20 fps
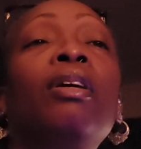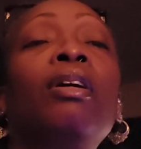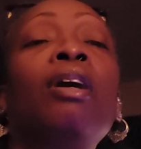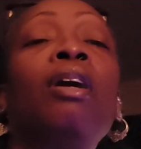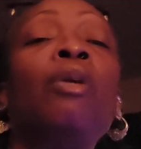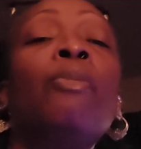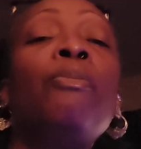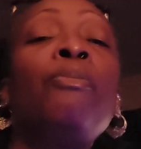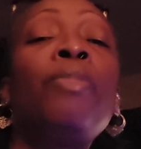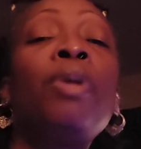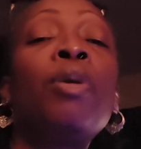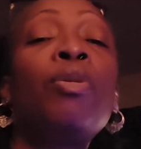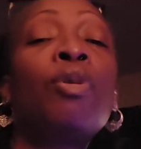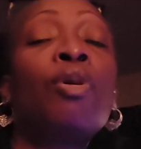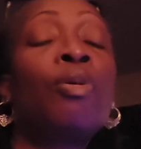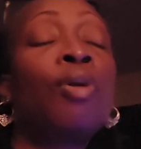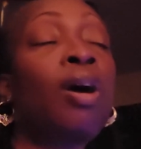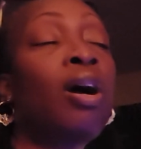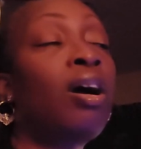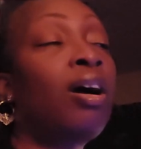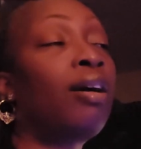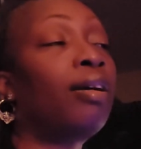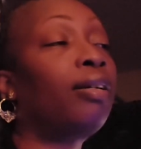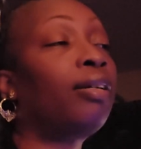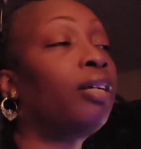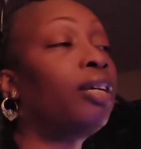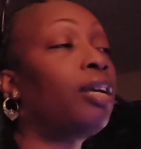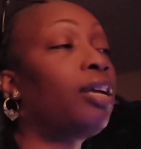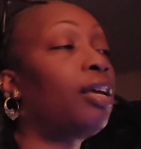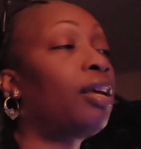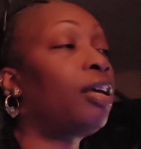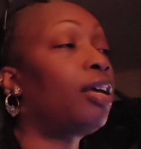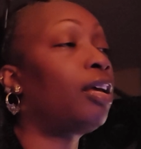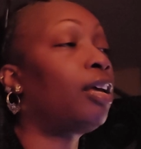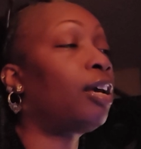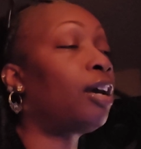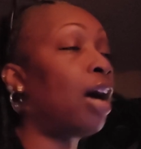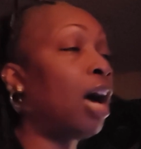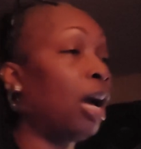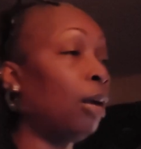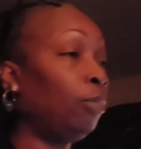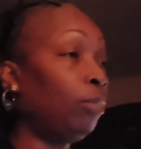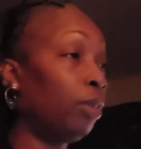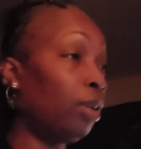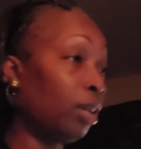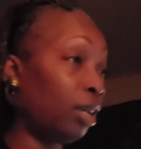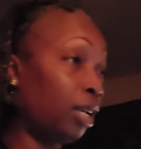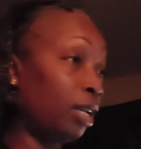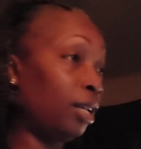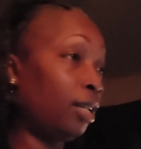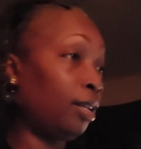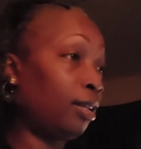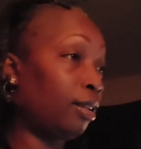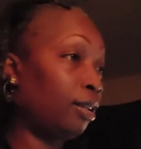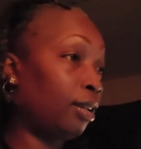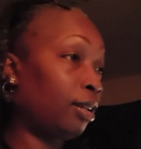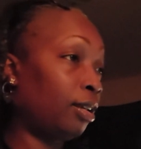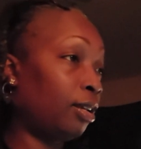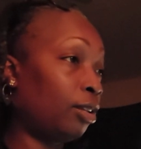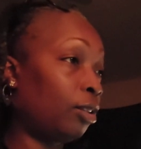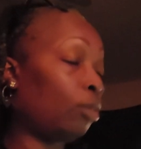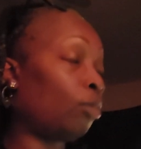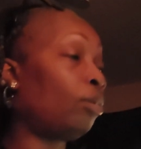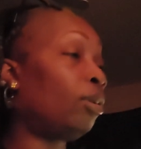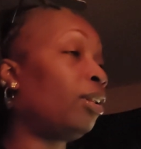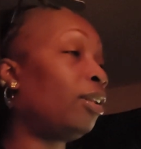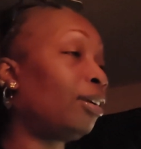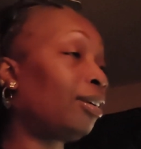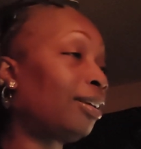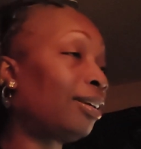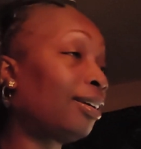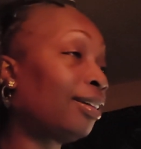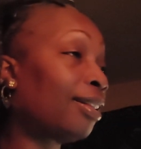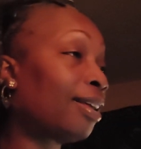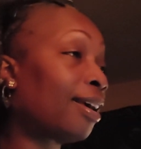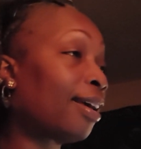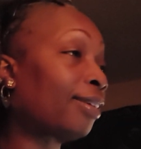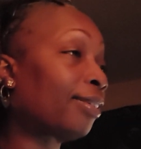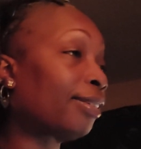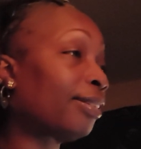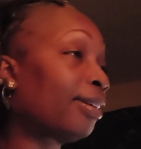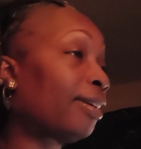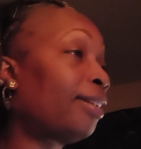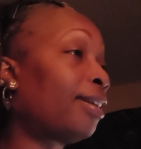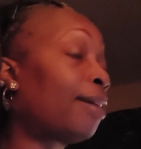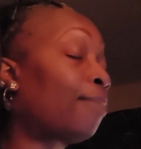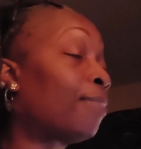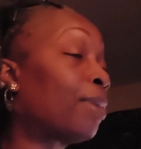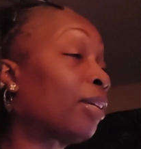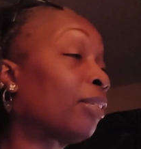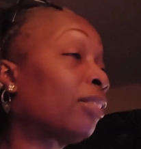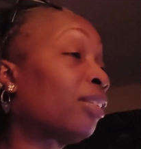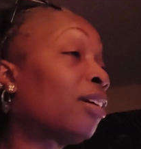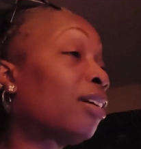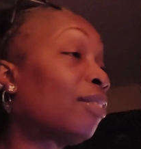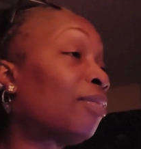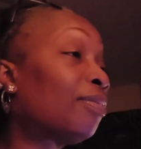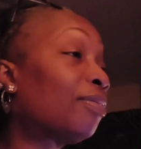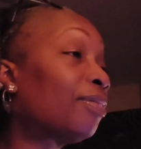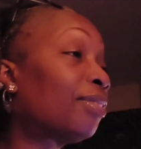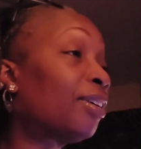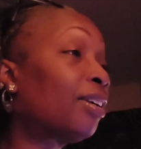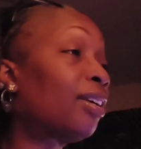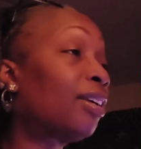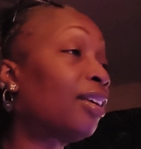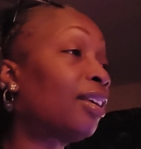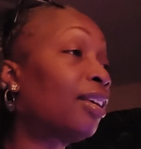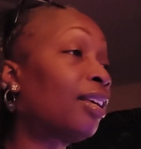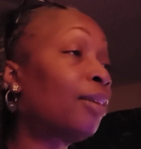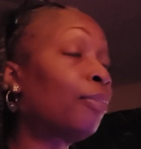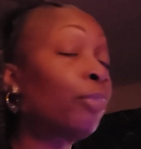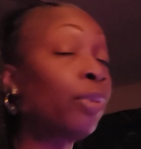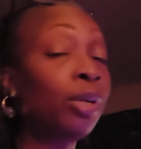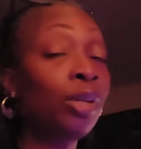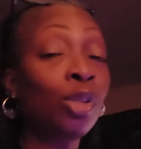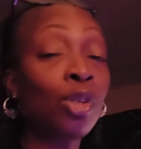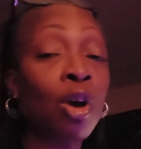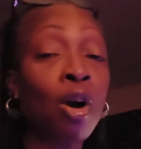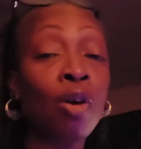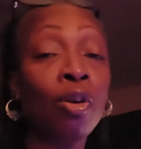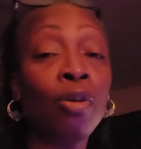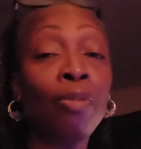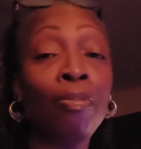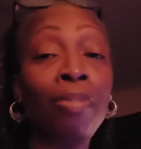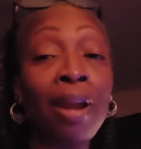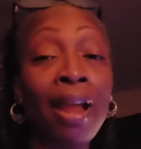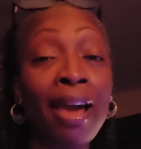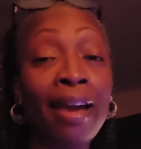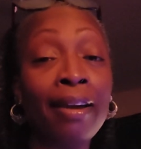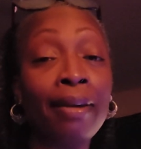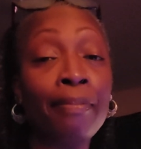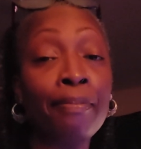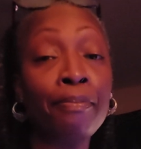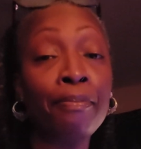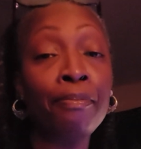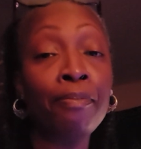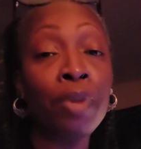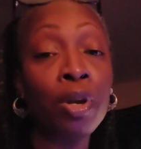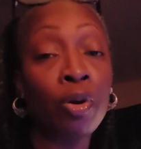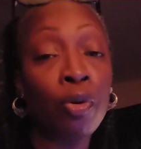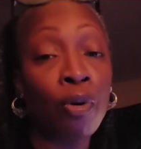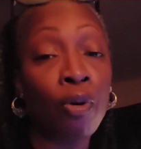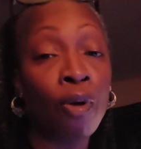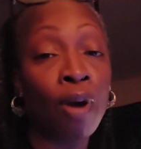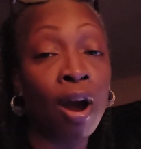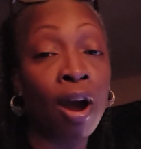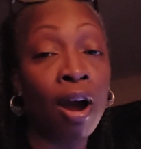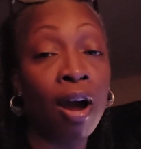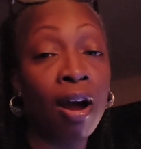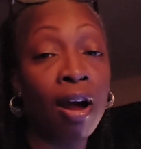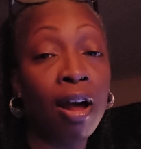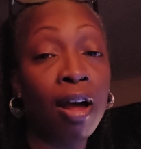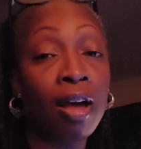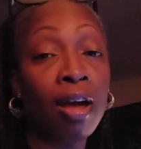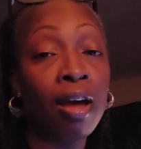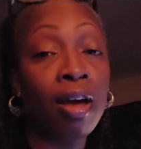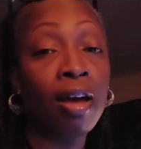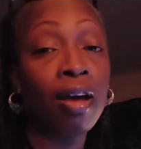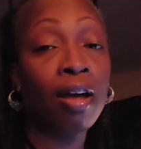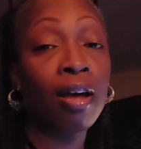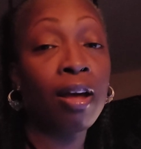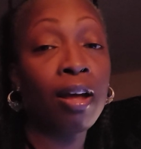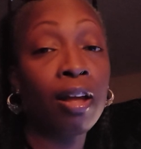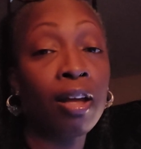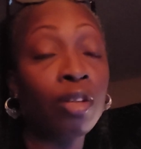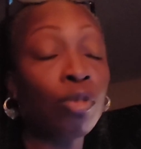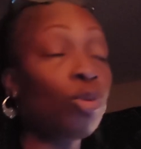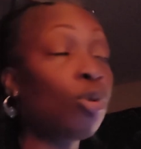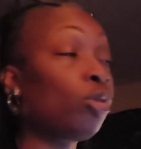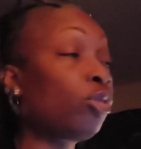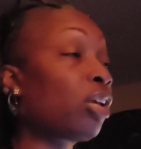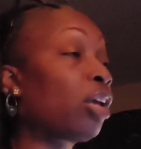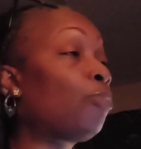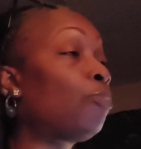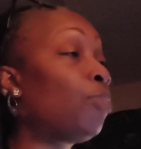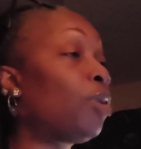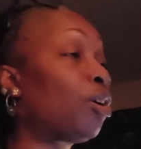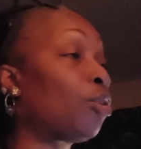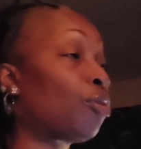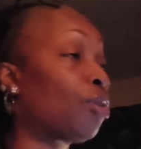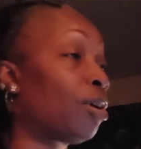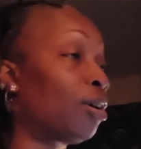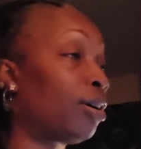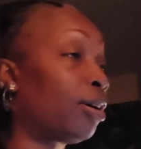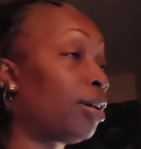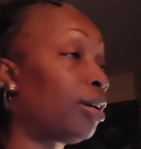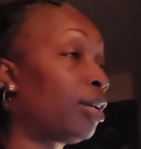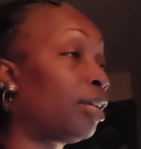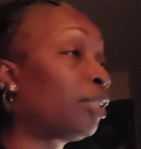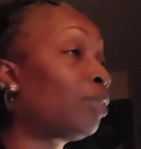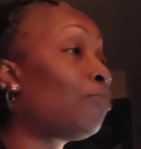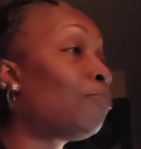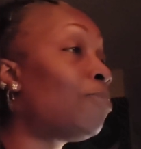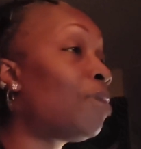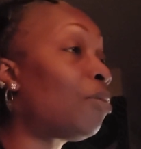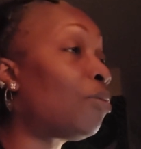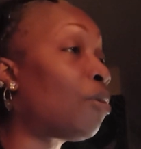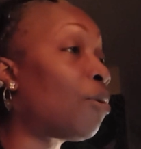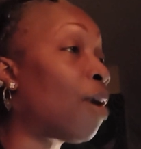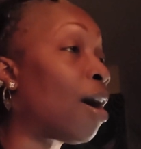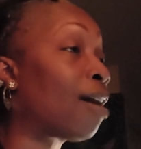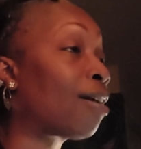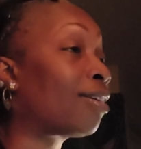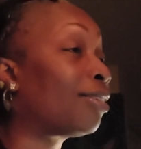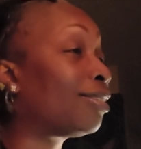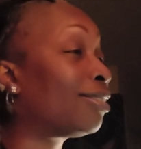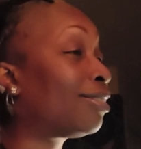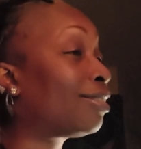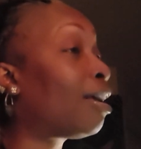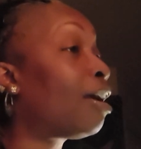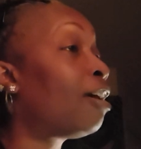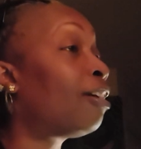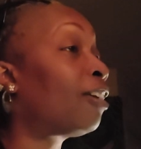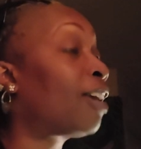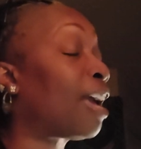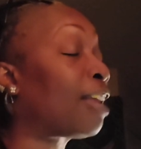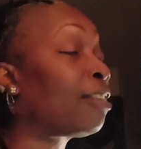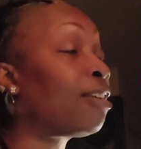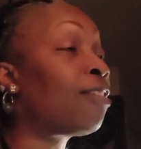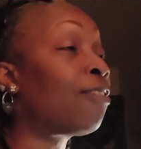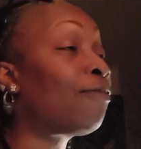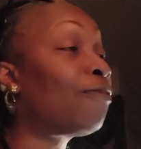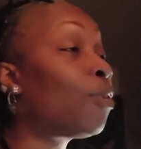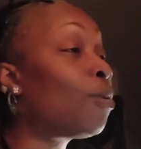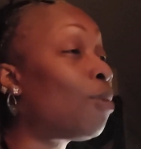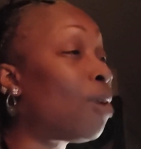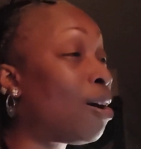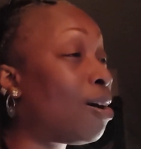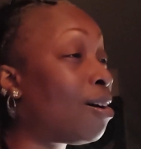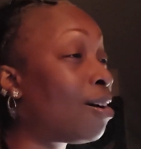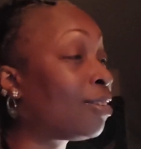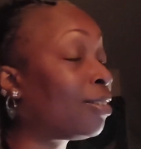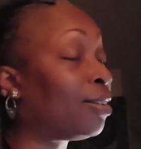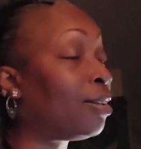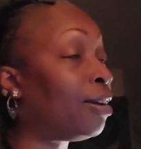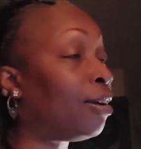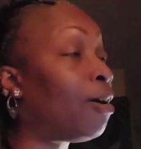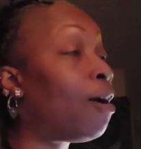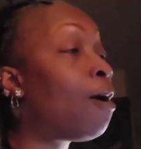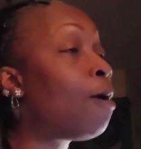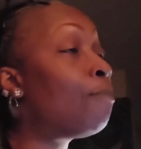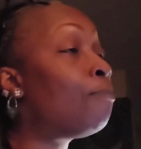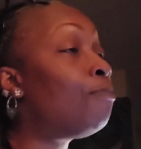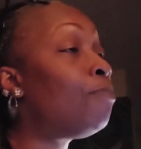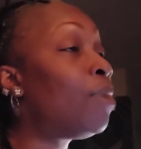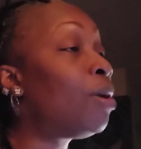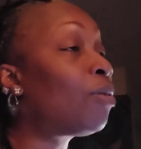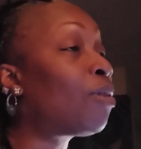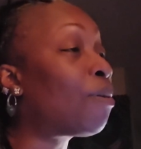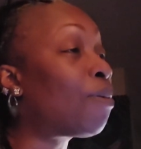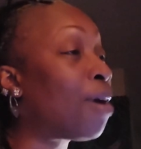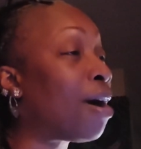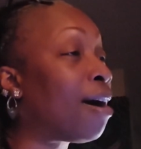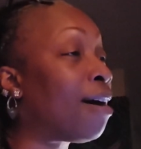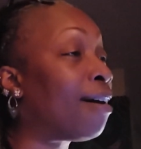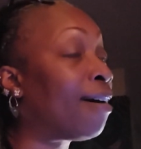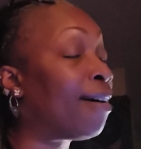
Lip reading: A mirror. I'm looking through the looking glass, looking at myself. But it's called a black mirror. Because we don't say mirror. It's mirror, because it's goddamn 4 R's in there. Mirror.